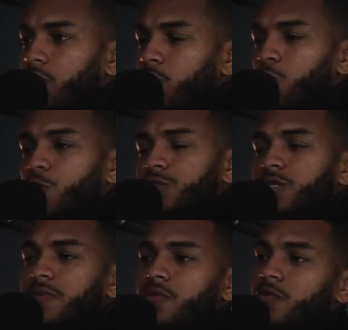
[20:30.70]
When
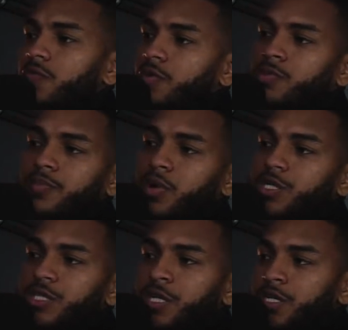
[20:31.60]
suffering from
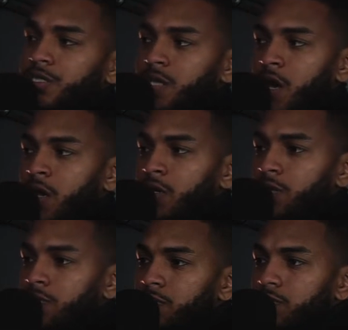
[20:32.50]
depression and anxiety,
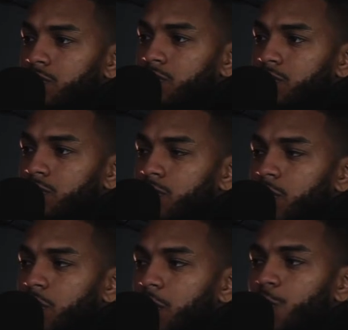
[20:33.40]

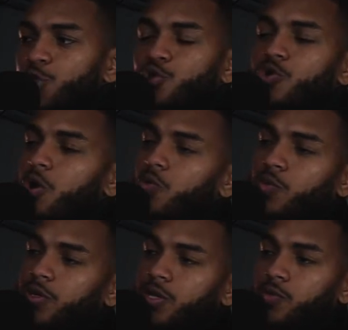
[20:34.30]
you don't
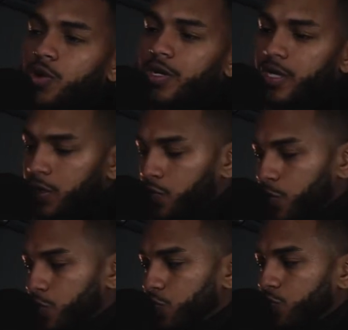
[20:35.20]
really want
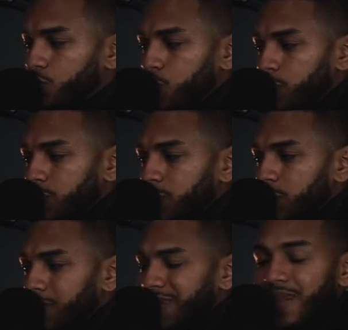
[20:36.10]
anyone who's going
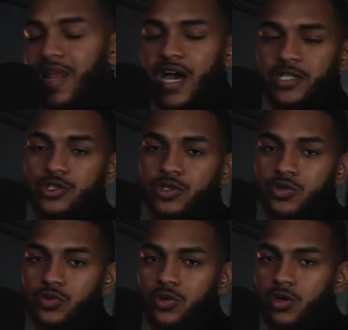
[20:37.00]
to lie to you.
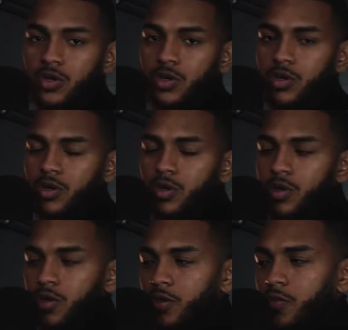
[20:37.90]

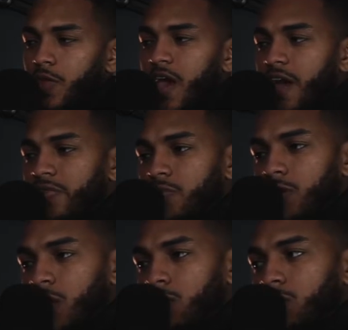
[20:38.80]
They have to
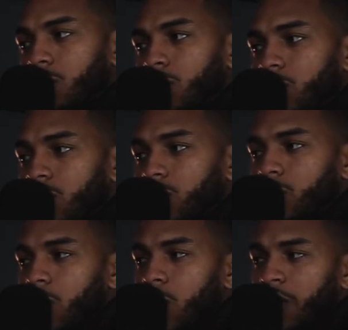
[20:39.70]
be able to
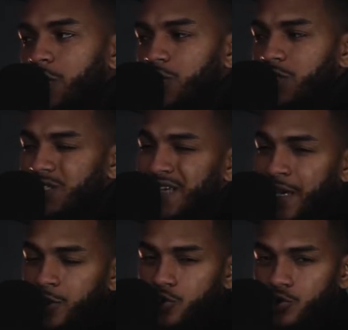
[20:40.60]

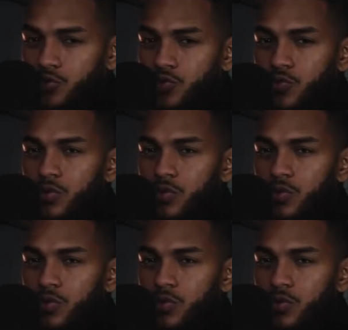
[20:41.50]
understand you